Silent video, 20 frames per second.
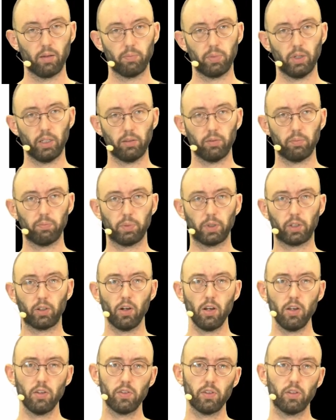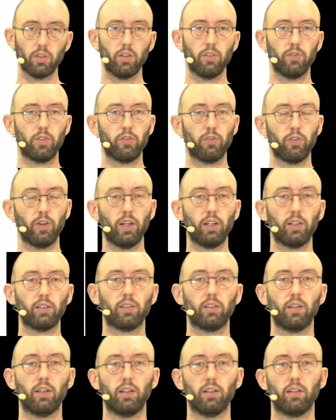But because of the
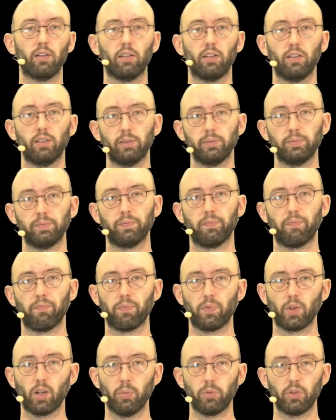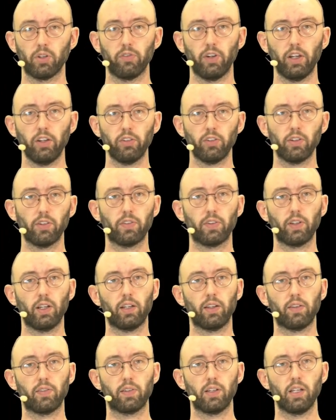fact that observational
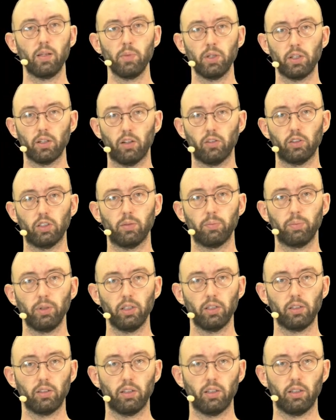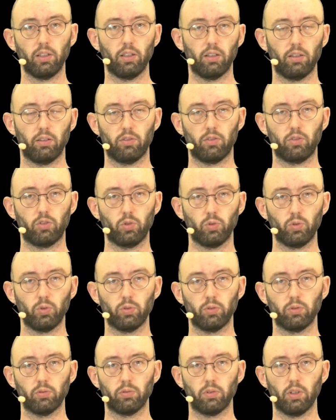studies limit our ability
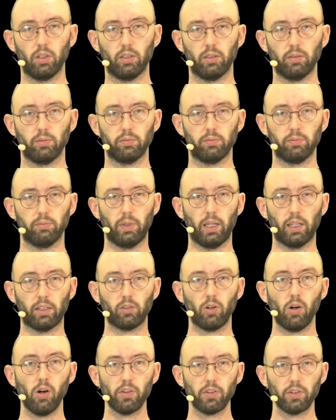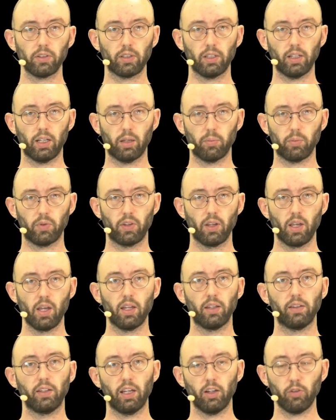to make causal claims,
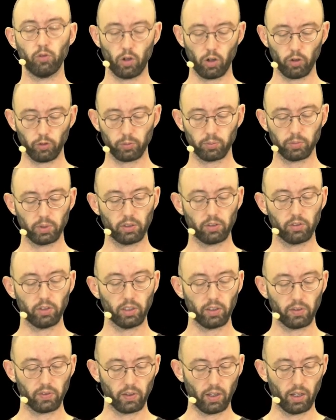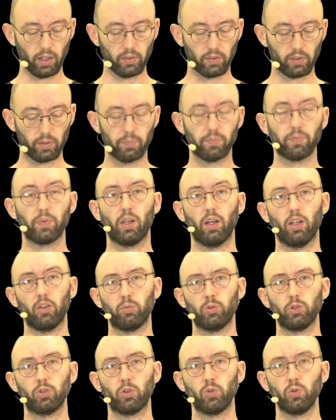they have often been criticized as
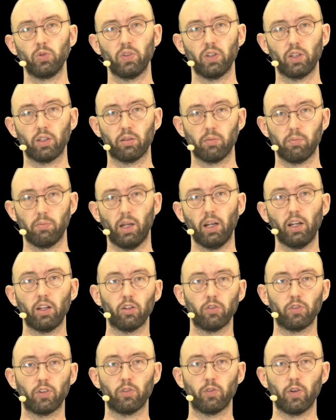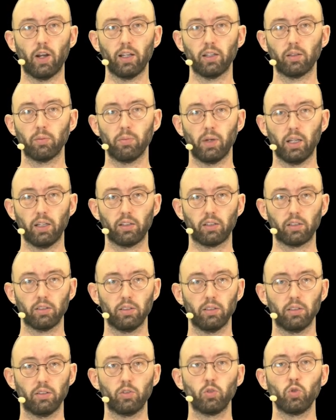producing many of the random
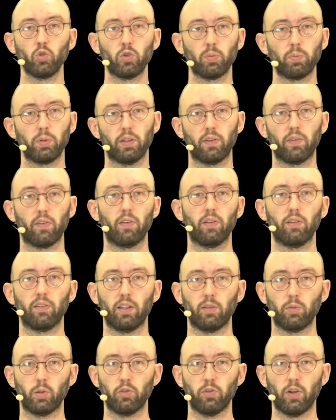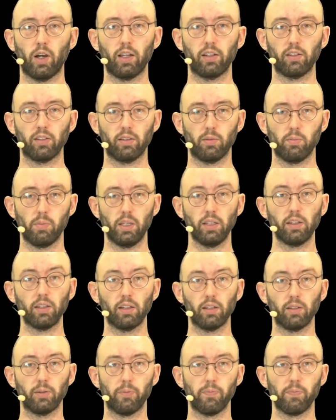medical news bits that we find in the
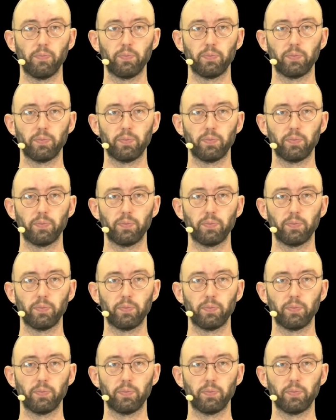media